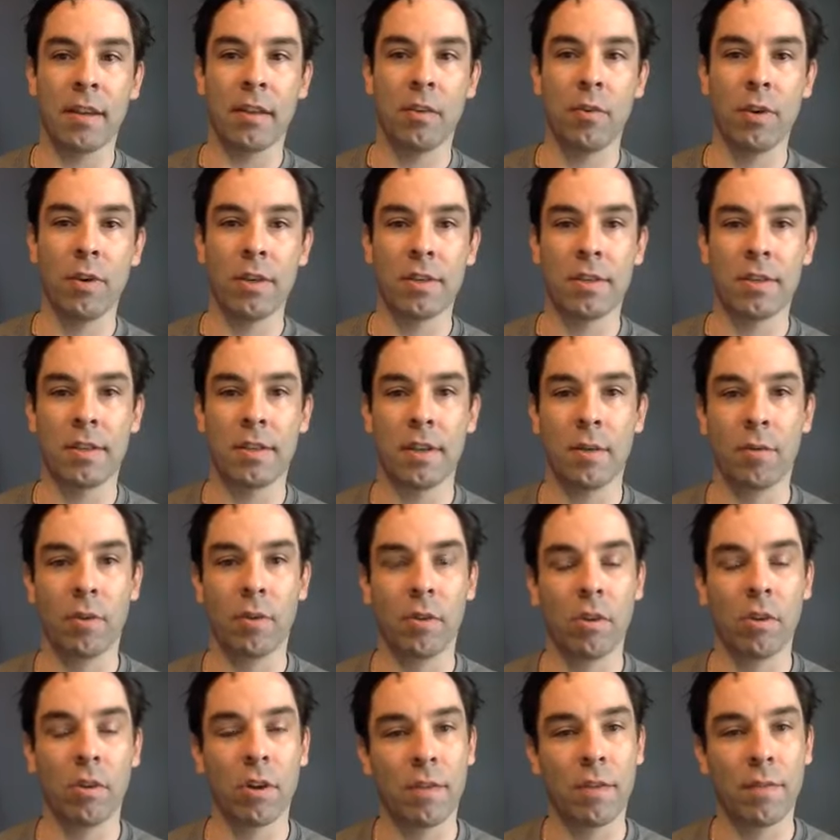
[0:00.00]
Louis, they were
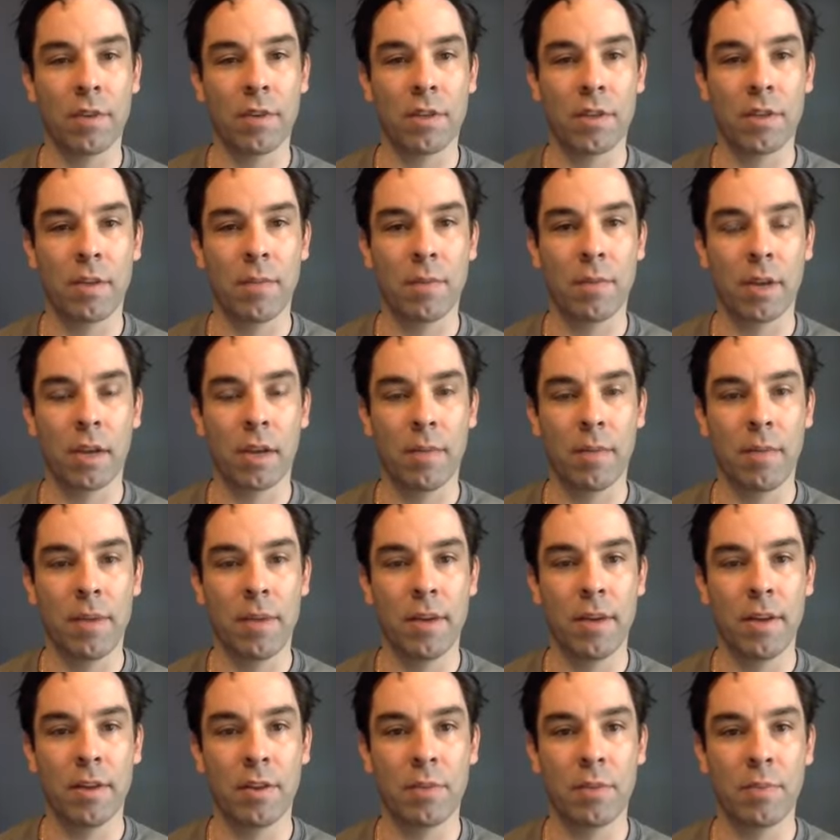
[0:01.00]
looking for someone to come in
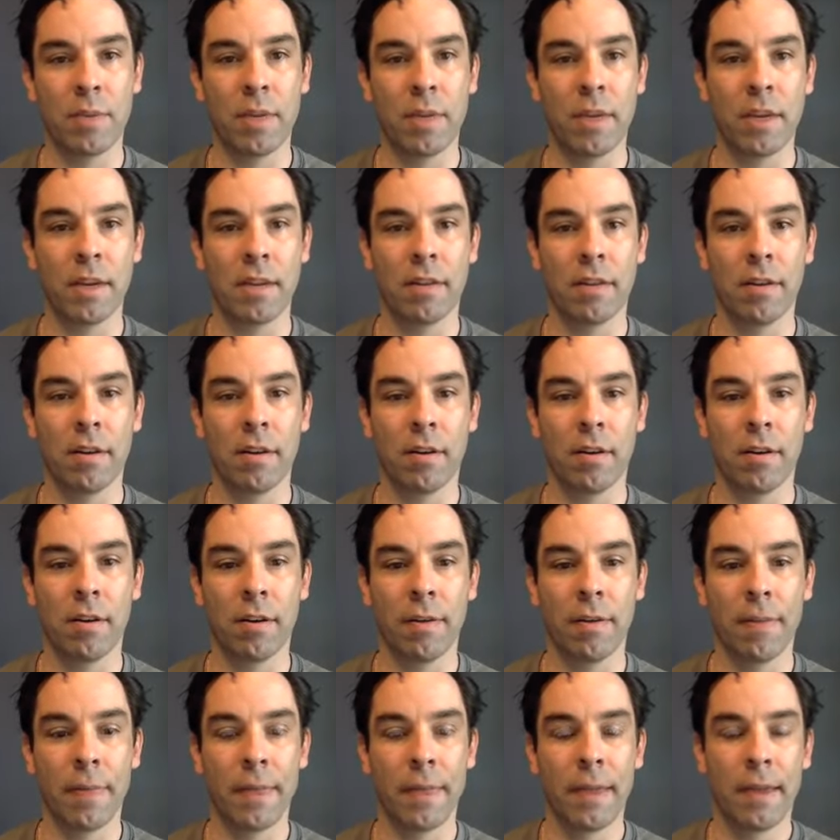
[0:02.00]
and speak at their
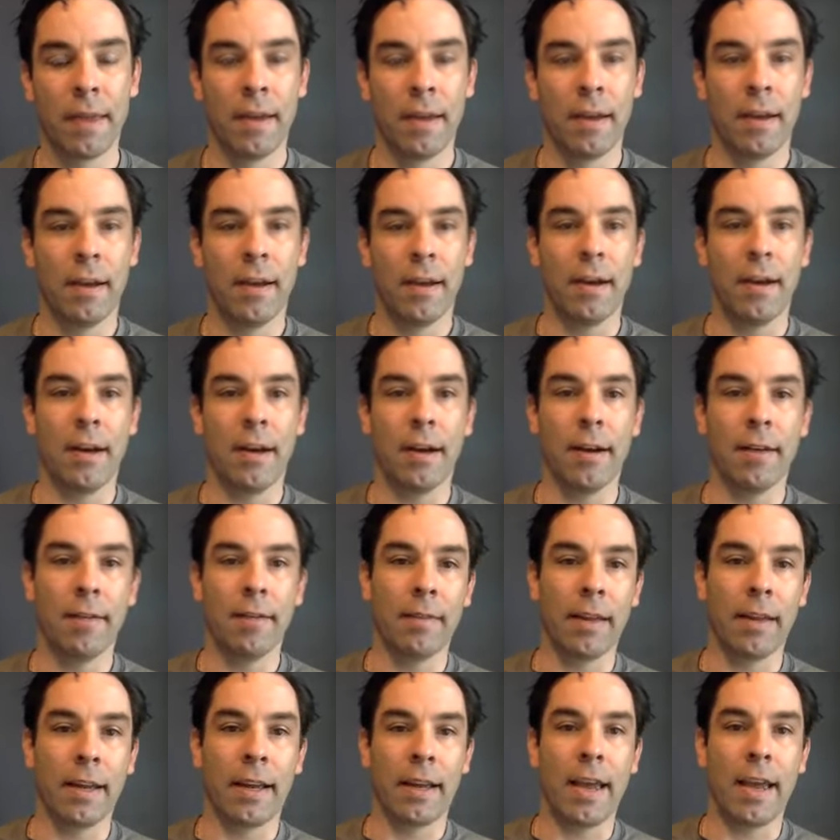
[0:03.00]

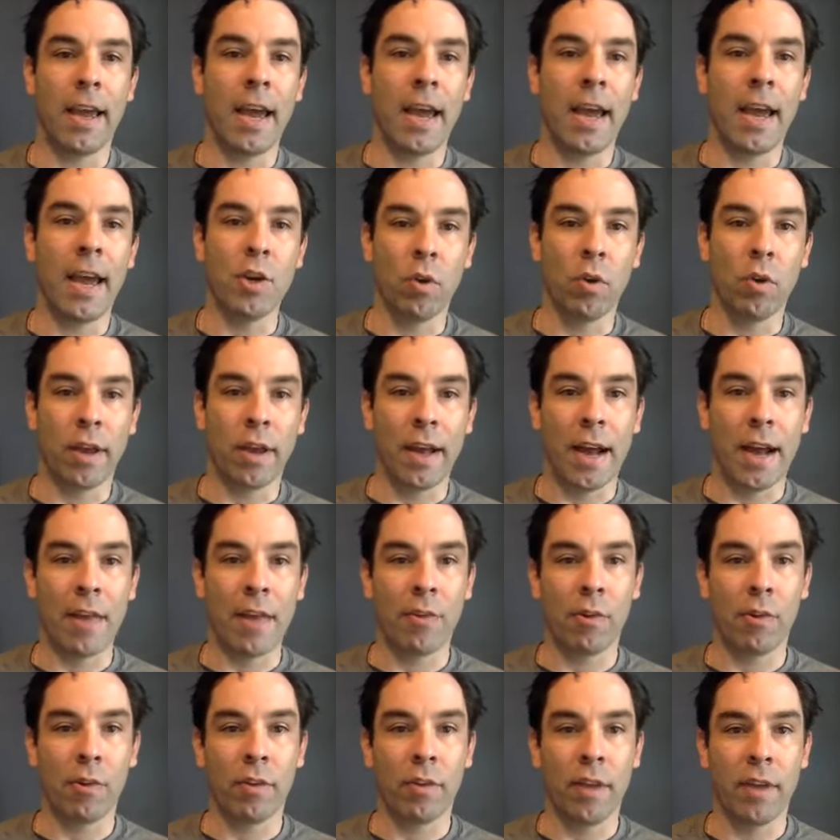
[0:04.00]
annual
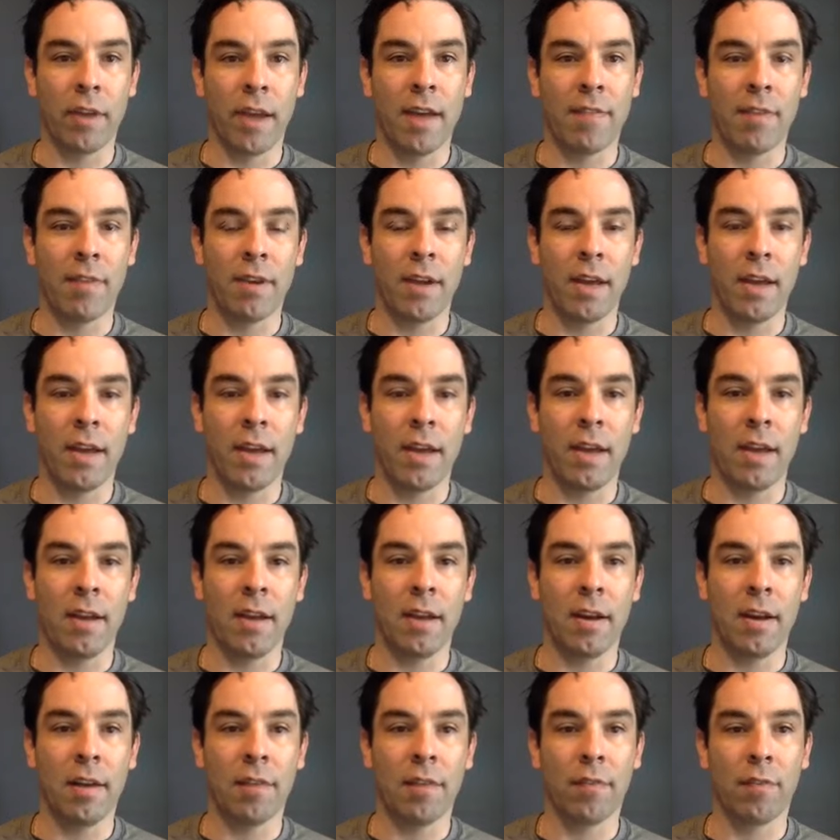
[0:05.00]
gathering they have in
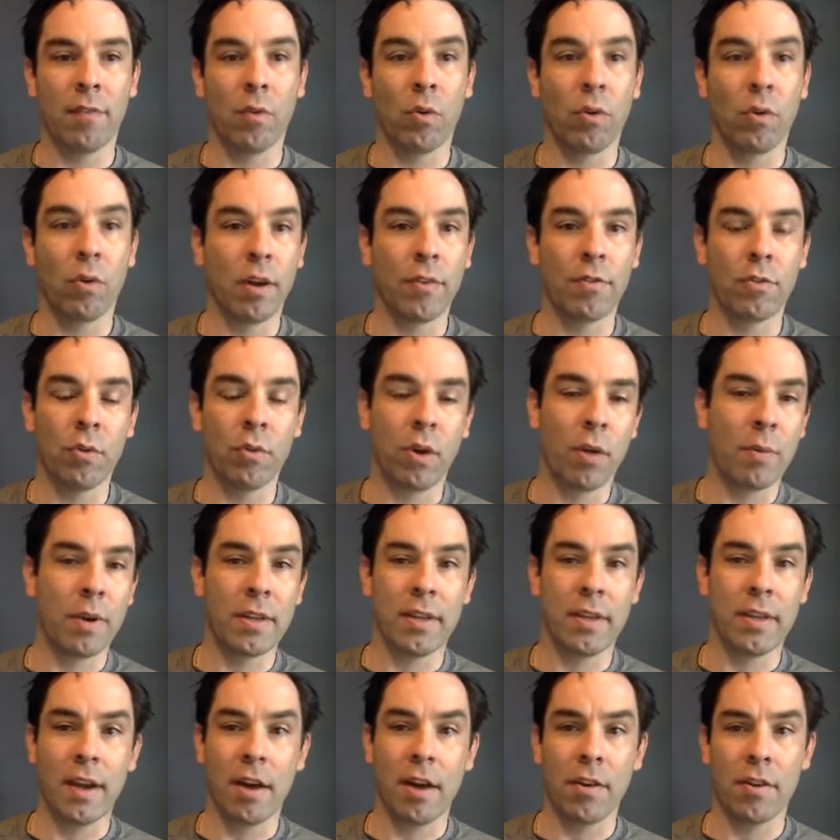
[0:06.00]
Florida. So I went
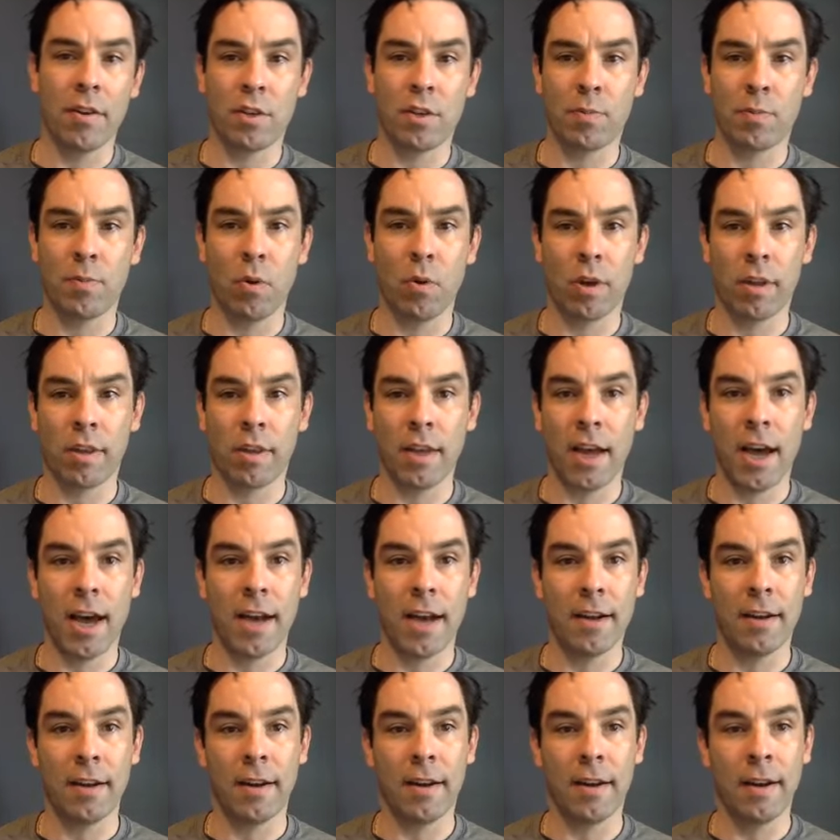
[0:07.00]
down and spoke at that,
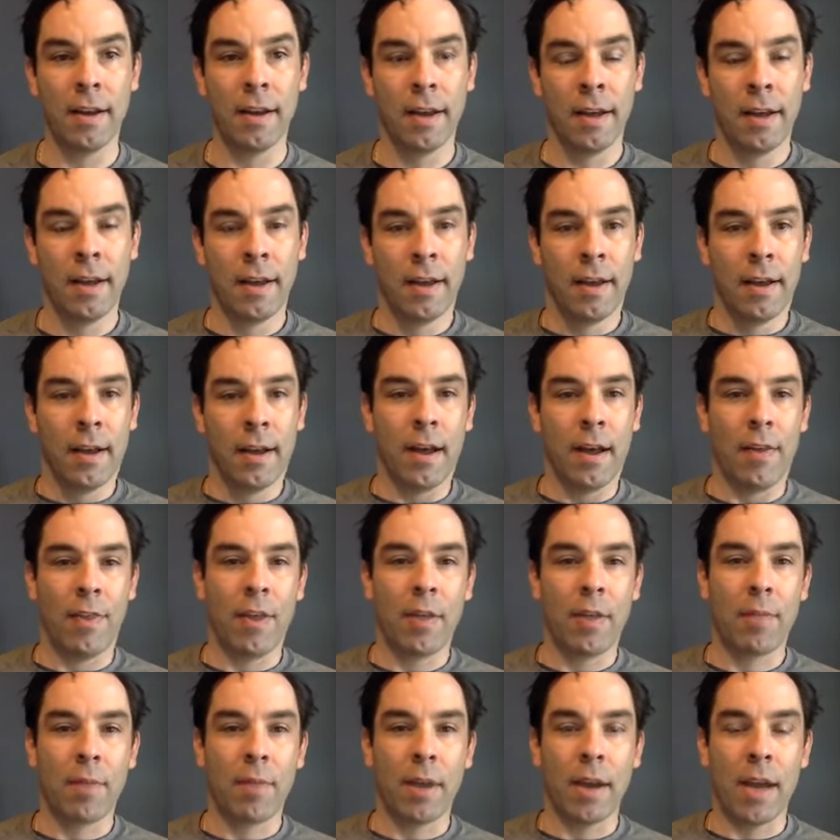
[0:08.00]
and I
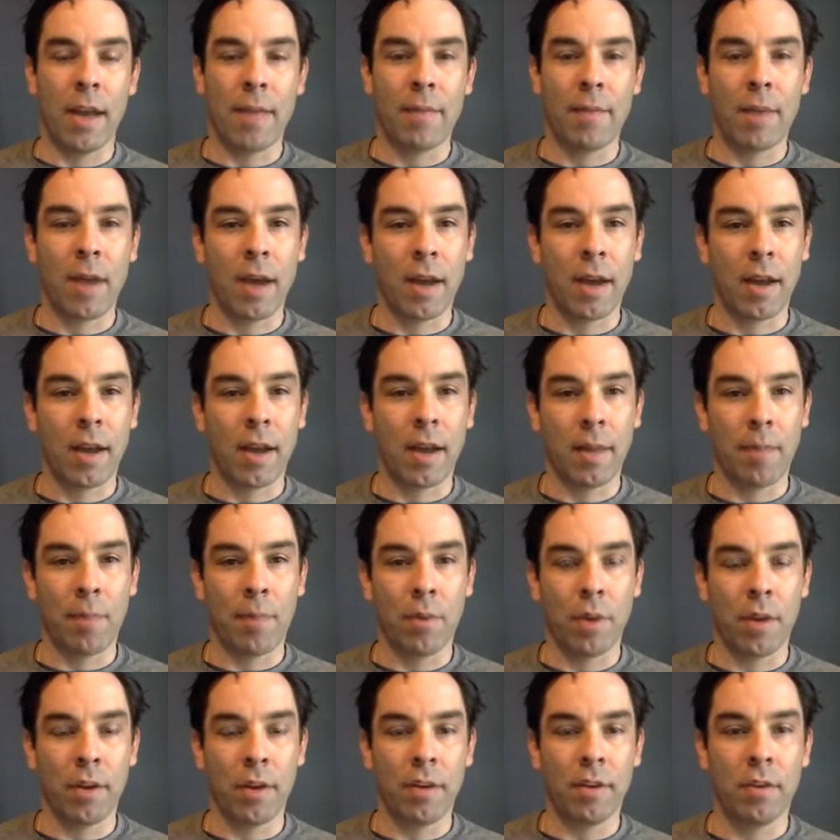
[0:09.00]
think my name kind of got
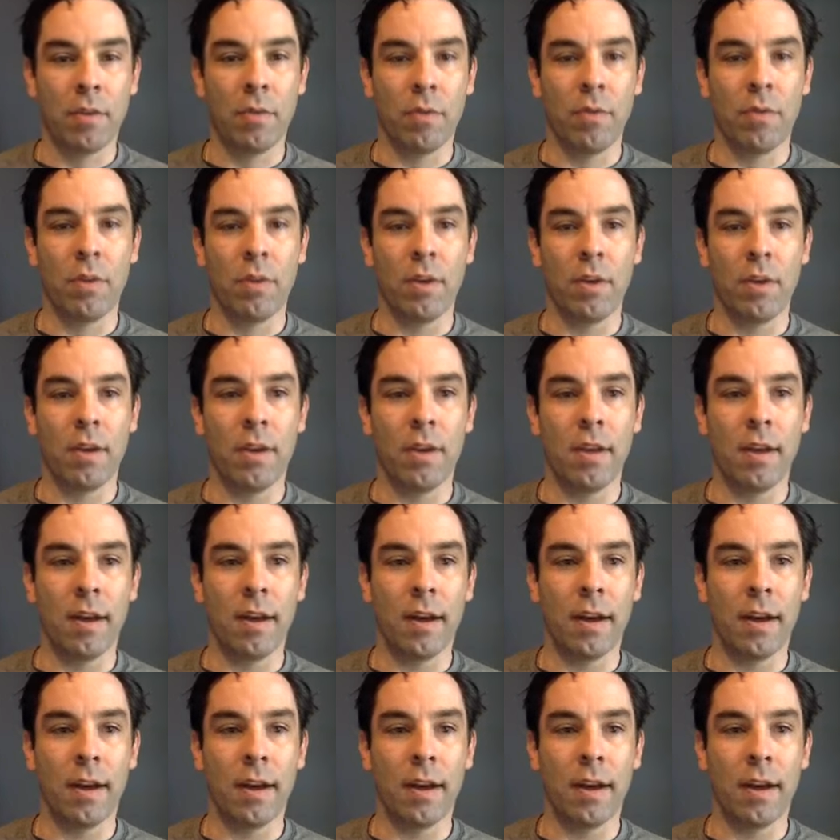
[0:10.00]
put into the